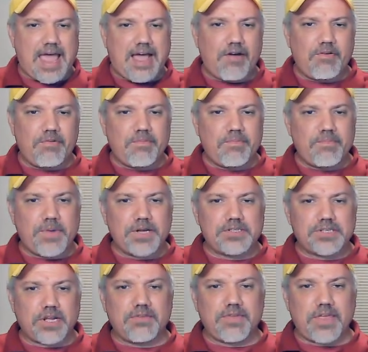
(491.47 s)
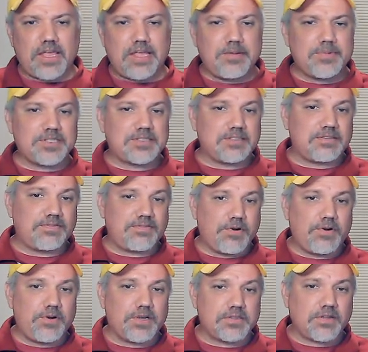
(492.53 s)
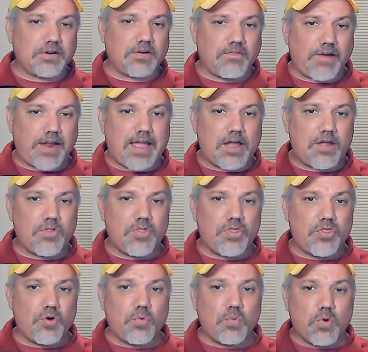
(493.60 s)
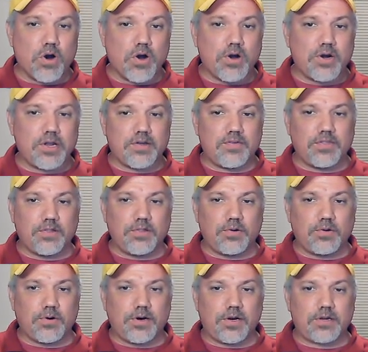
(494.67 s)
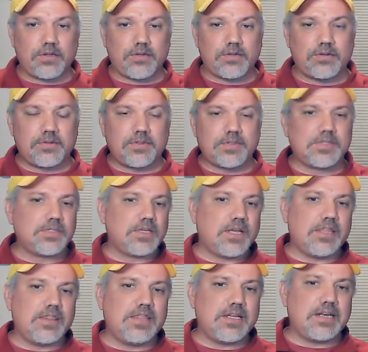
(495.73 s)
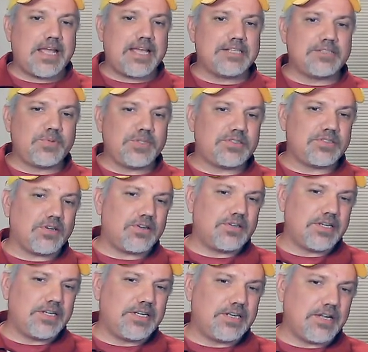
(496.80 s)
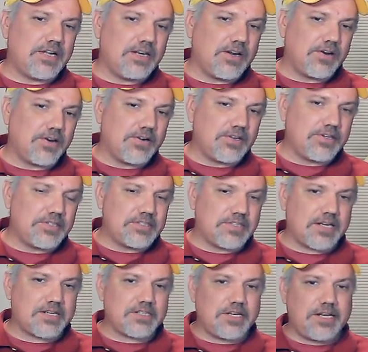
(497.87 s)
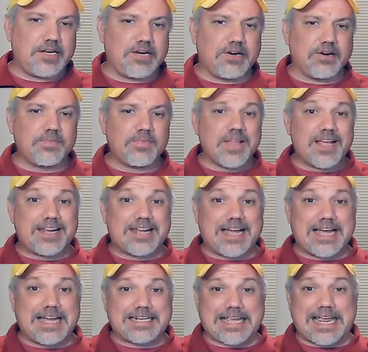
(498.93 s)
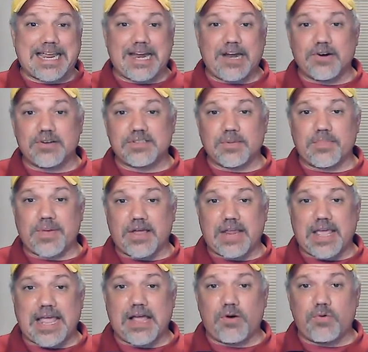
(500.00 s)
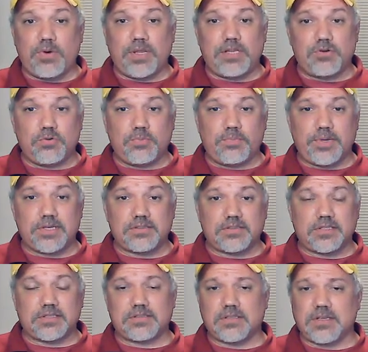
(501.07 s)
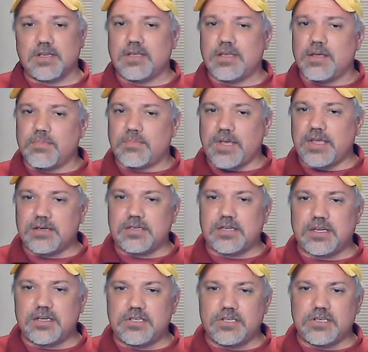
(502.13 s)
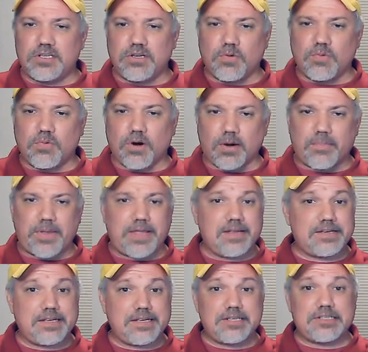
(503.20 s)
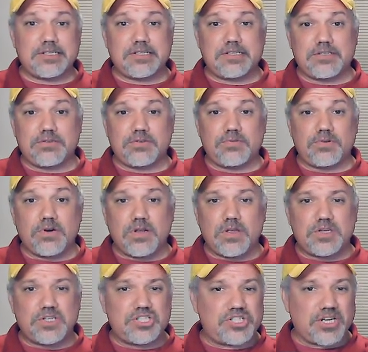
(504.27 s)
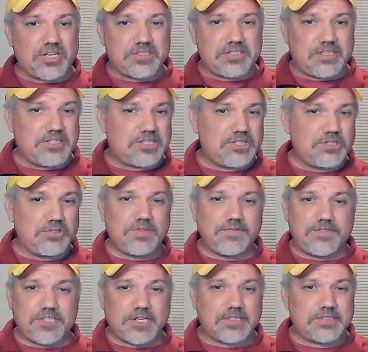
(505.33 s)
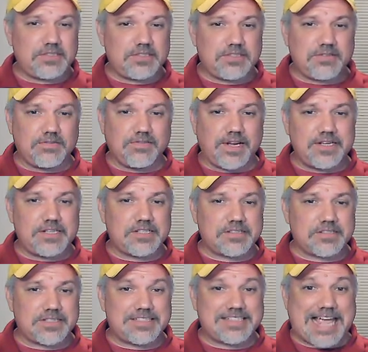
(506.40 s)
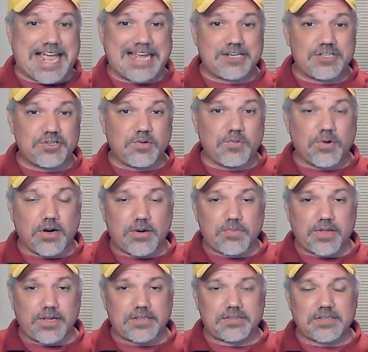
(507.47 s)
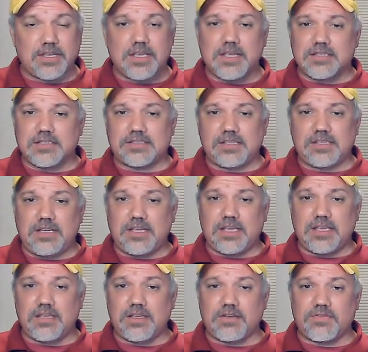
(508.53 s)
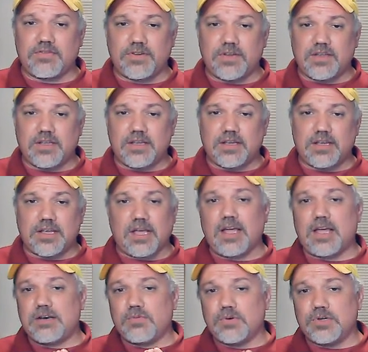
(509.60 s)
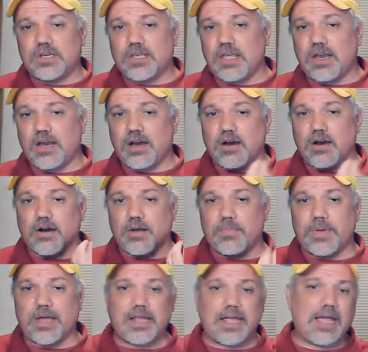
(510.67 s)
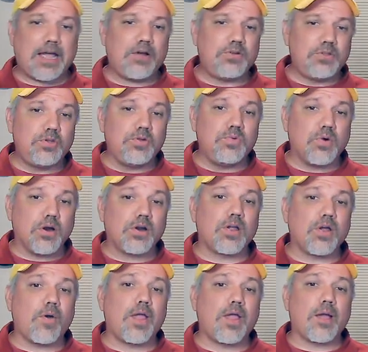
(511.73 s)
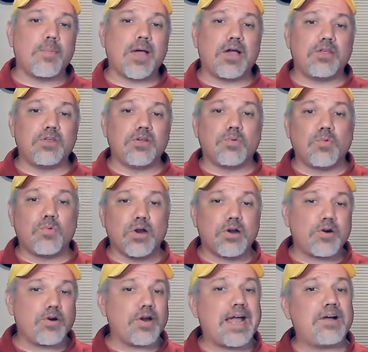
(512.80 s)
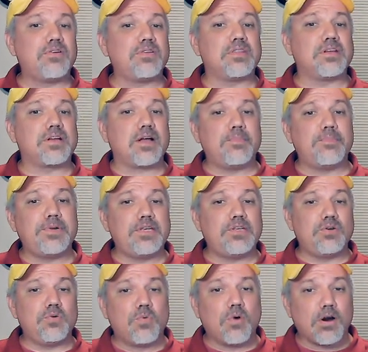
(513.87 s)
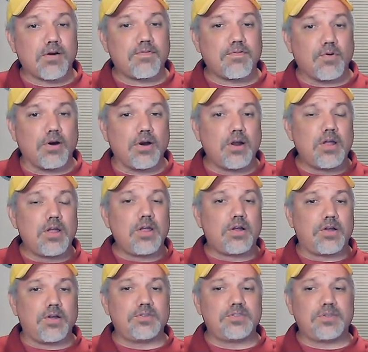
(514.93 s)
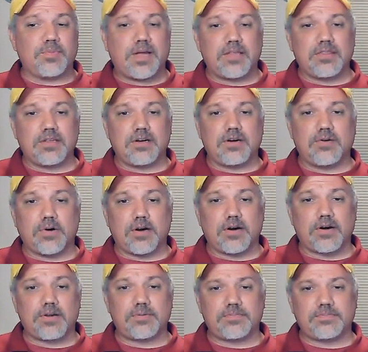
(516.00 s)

How much of Amos is focused around the Word of the Lord? And then, as we saw in an earlier section here, God cares about how we do business. Pay attention to your work. Pay attention to just issues of justice and righteousness at your workplace. See if God would care about how you are going about your work, or how the company you work for goes about their work.